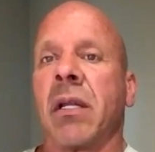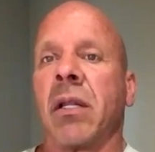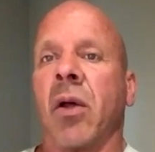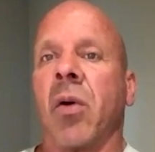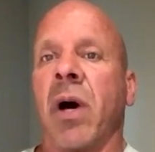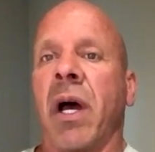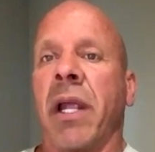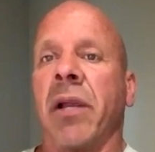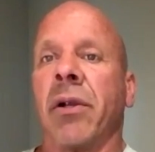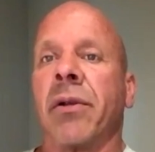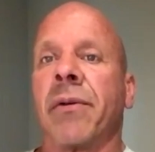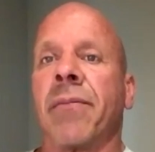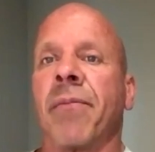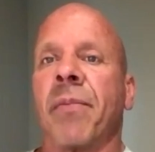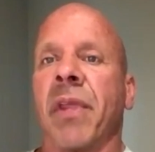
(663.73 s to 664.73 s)
low
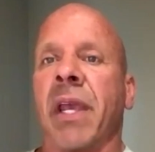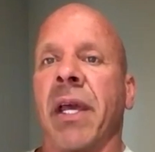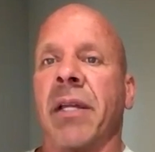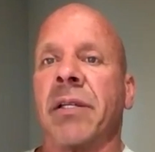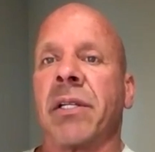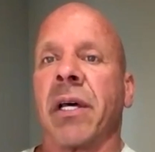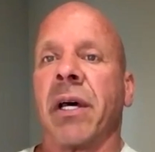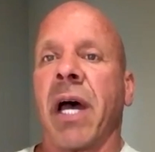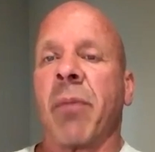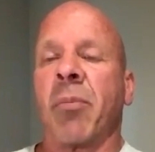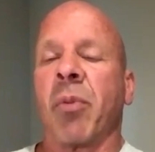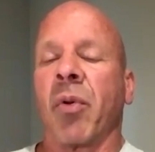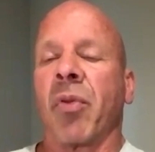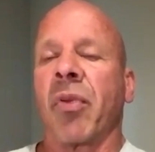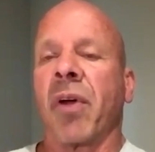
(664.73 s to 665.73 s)
iron, and
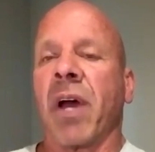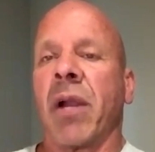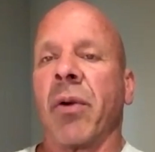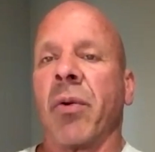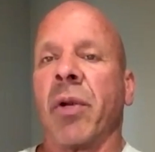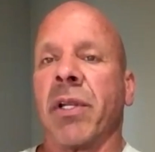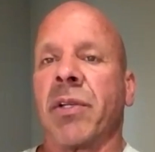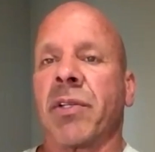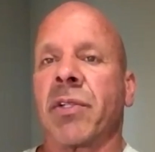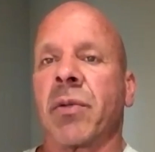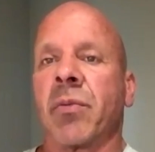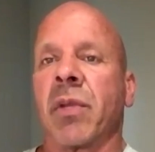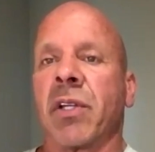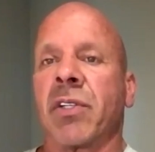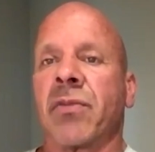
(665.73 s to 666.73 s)
hypothyroidism.